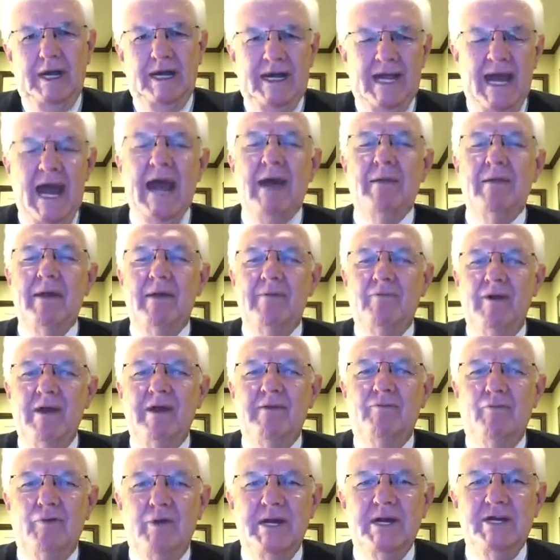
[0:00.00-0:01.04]
and now that
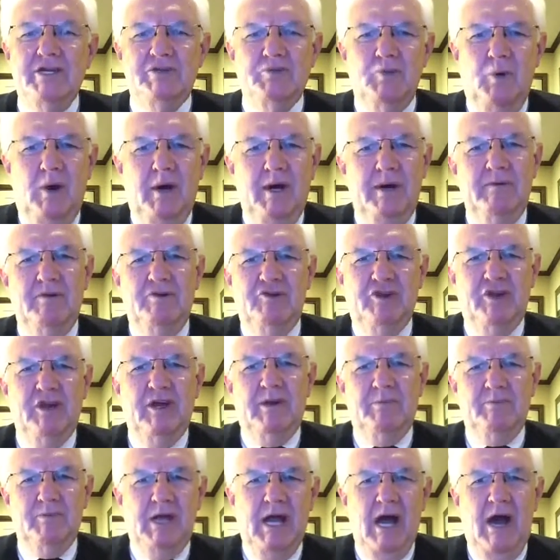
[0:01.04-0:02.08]
we've reached what
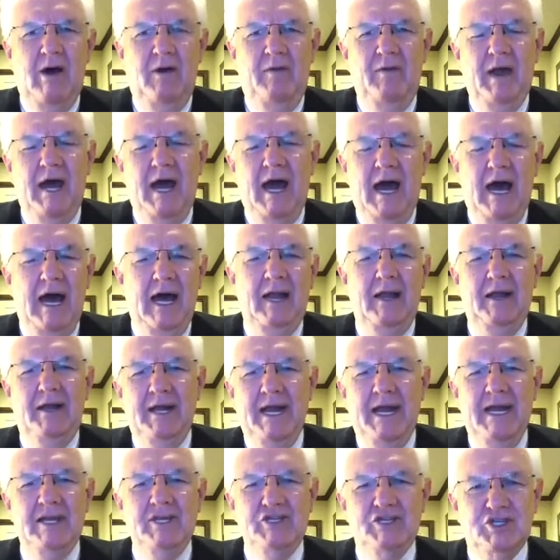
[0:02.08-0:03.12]
some call the
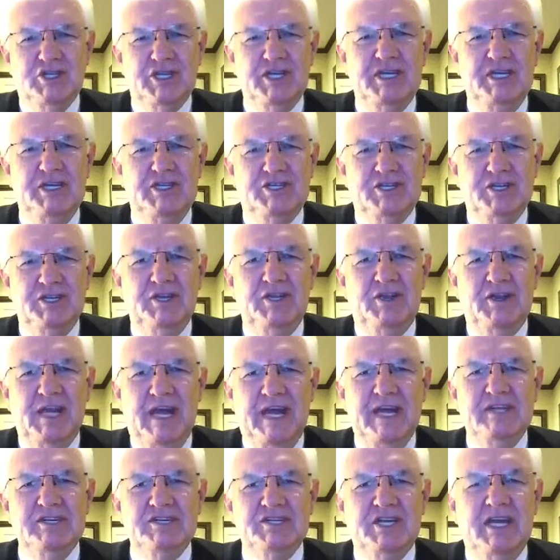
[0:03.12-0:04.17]
holiday season,
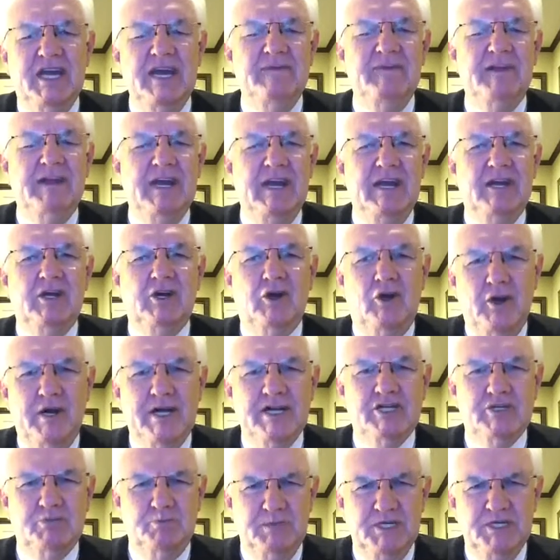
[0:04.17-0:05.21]
Thanksgiving and
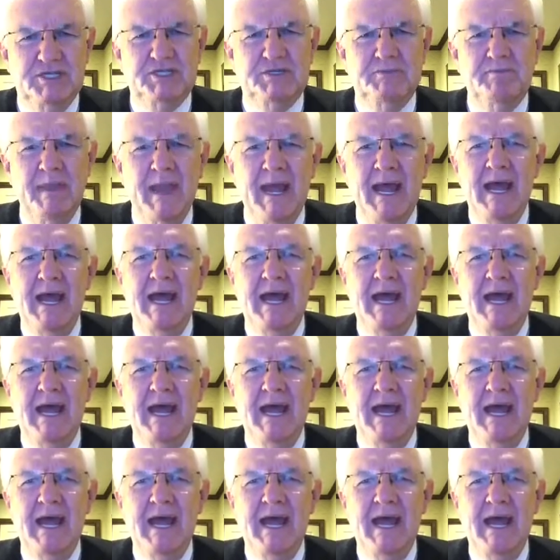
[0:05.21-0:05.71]
Christmas,